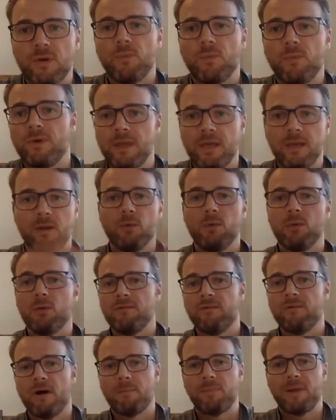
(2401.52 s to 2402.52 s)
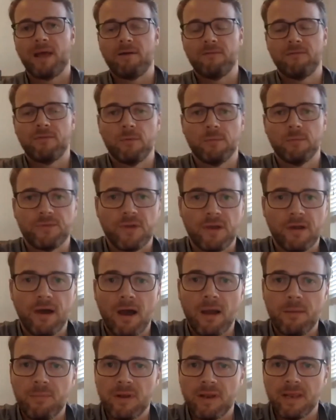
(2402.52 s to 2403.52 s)
within all of our platforms,
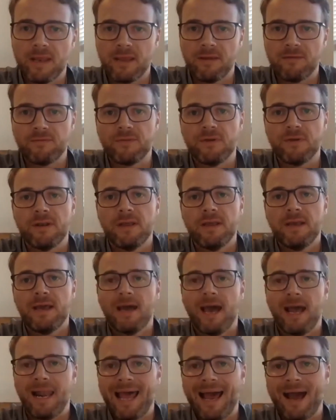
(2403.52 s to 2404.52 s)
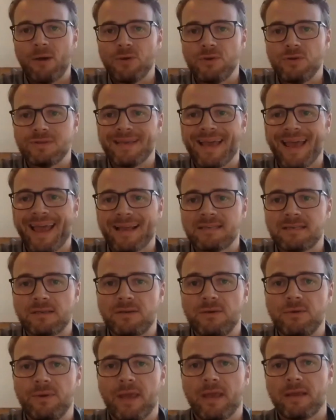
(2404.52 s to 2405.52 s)
I believe, that allow you to
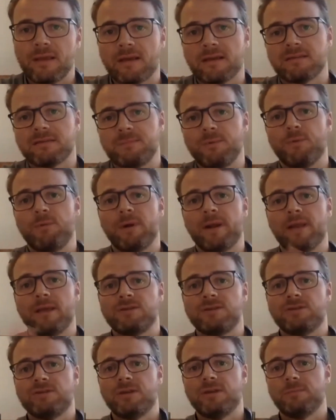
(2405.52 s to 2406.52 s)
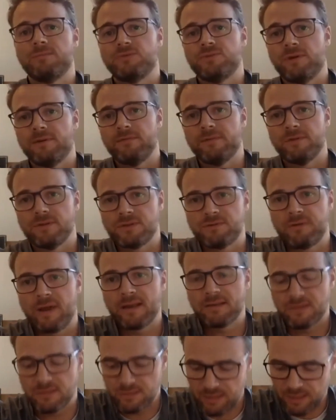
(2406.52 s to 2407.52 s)
execute a customer relationship driven
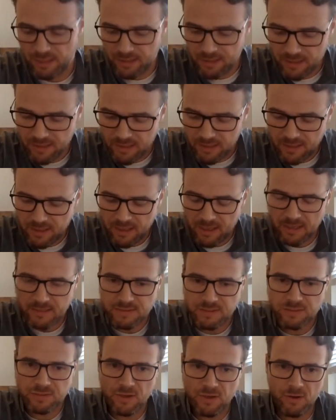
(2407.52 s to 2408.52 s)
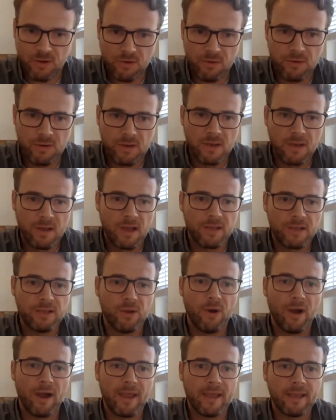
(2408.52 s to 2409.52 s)
strategy. And so,
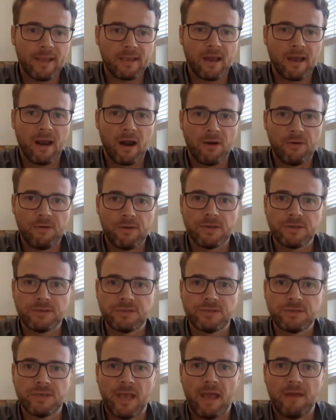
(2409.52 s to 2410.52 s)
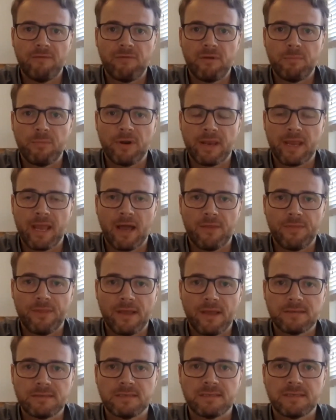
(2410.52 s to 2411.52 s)
I encourage everybody out
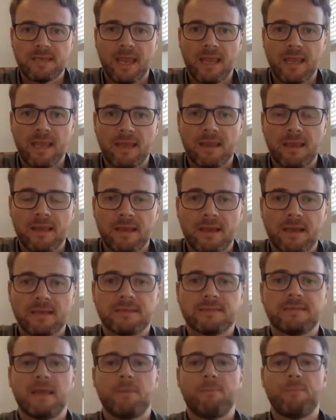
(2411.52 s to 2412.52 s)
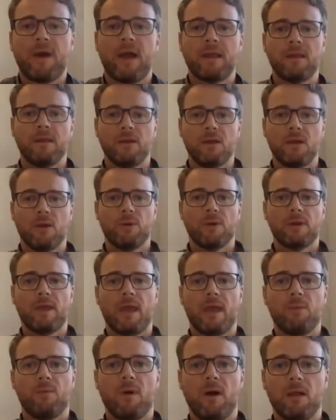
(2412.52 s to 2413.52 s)
there to take a step back and go,
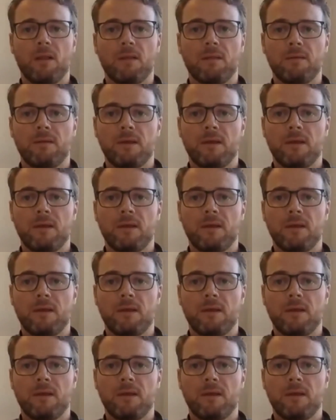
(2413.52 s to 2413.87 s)
okay, well,